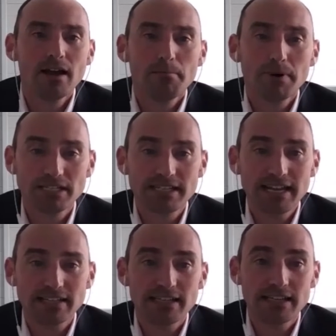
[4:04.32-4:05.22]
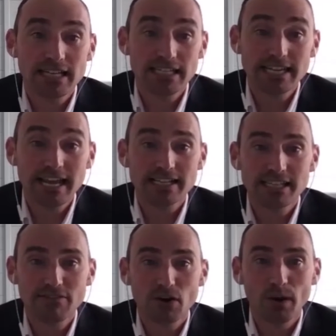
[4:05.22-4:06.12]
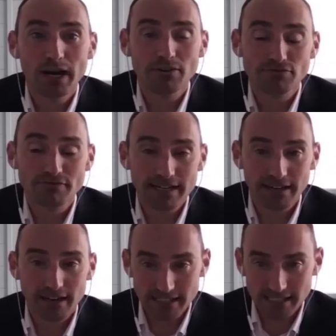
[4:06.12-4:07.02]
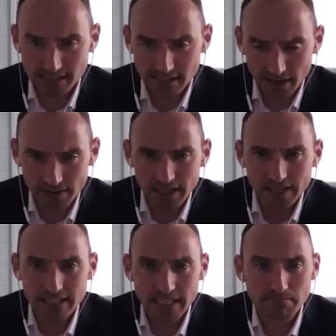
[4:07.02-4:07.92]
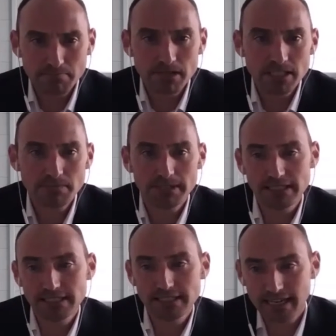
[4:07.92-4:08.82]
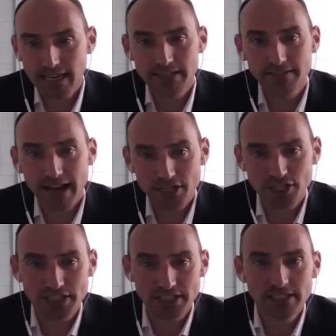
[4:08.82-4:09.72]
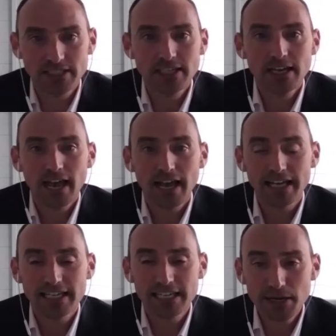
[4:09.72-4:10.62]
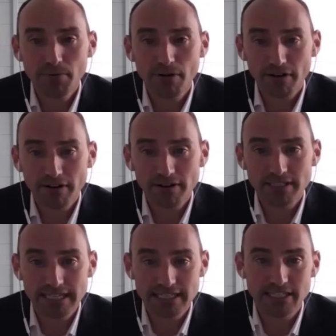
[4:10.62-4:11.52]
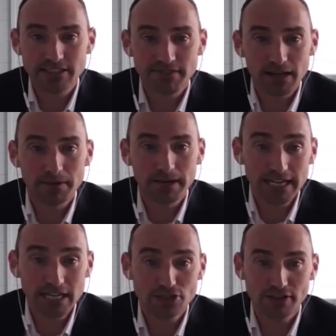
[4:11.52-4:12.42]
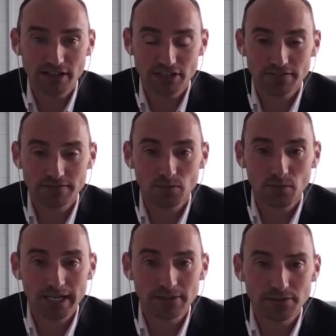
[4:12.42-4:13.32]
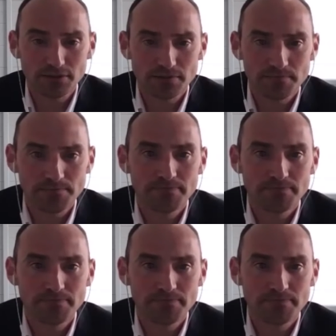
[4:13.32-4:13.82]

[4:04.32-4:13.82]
But as Net Zero Wales recognises though, this must be the decade of action, and a key priority is to develop a heat strategy for Wales.